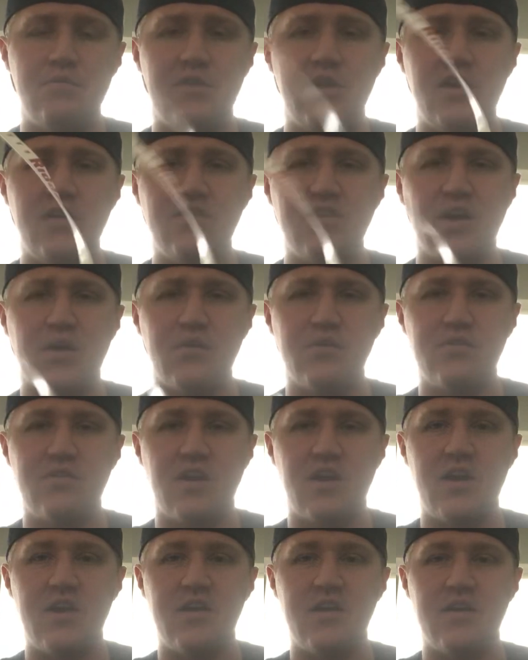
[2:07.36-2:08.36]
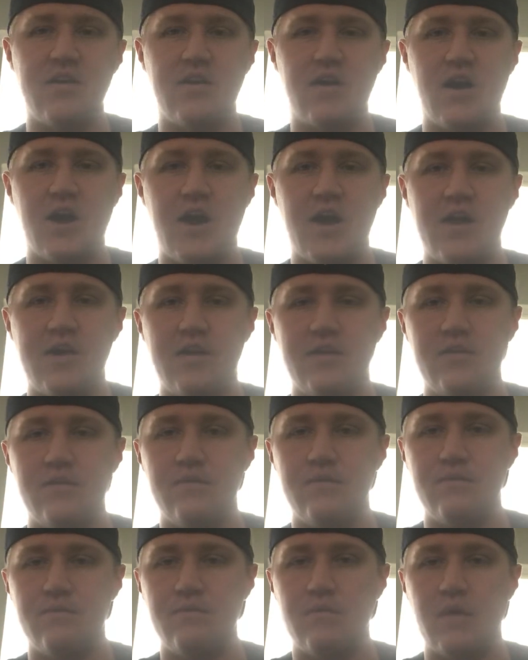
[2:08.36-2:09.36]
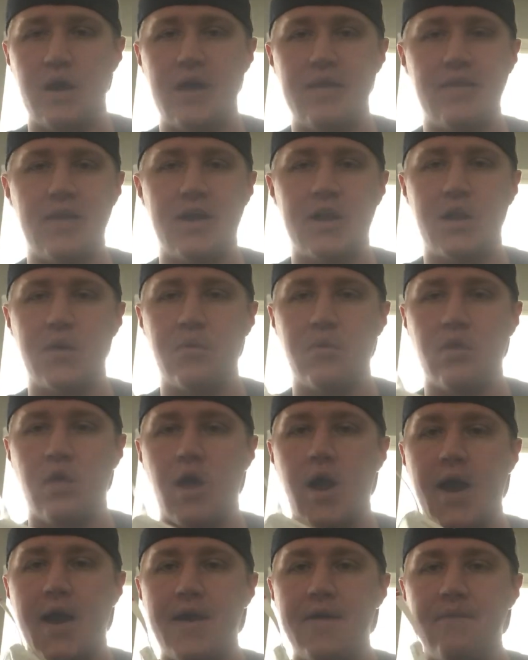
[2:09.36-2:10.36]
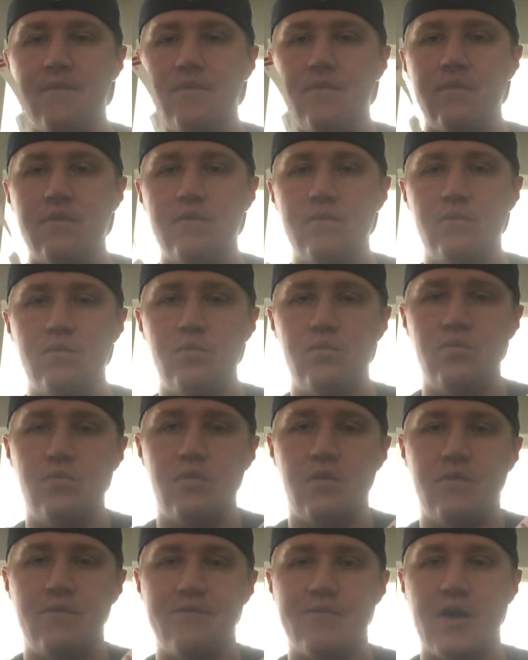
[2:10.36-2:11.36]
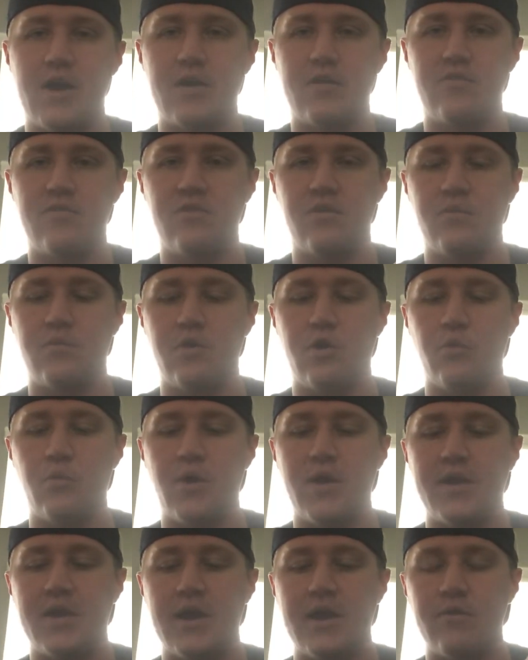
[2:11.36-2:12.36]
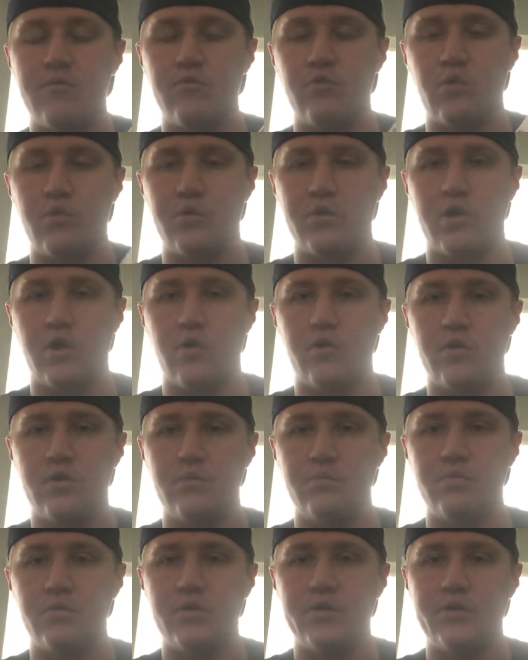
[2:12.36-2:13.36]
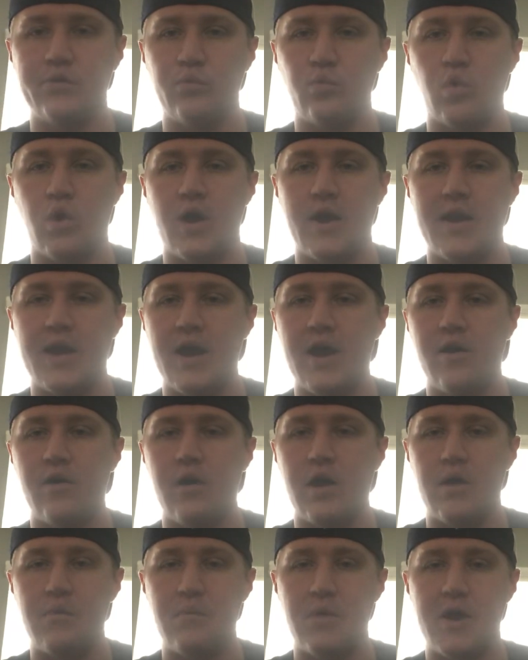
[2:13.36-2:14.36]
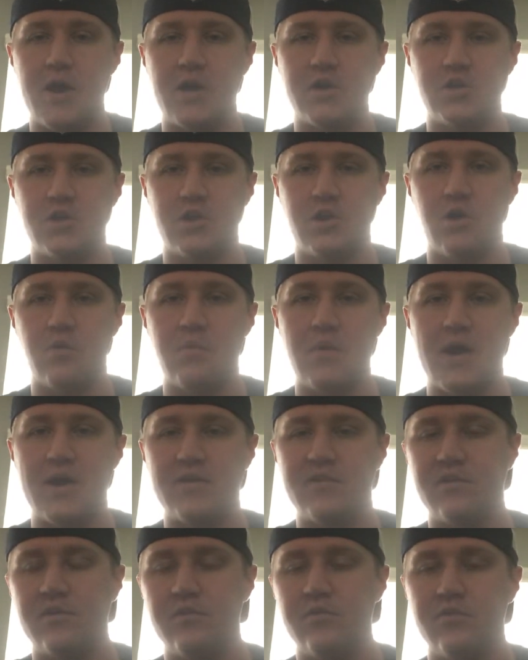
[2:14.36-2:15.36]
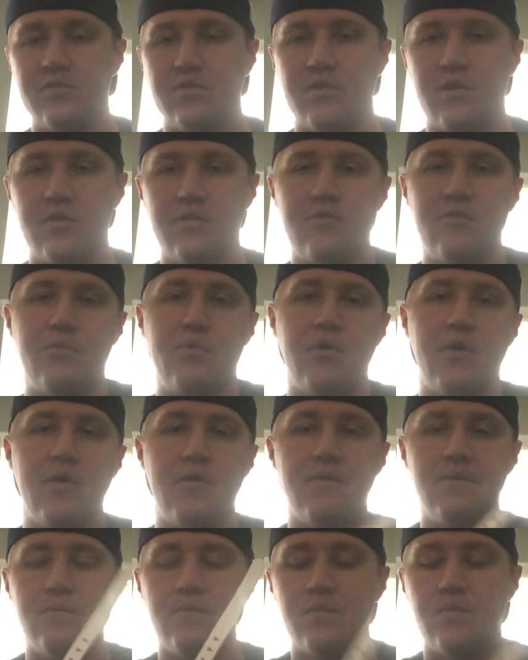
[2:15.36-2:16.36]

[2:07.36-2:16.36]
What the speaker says: These, I would say, I like them a lot. In fact, some of the away games where we're going completely white out, I may actually go back to using this. But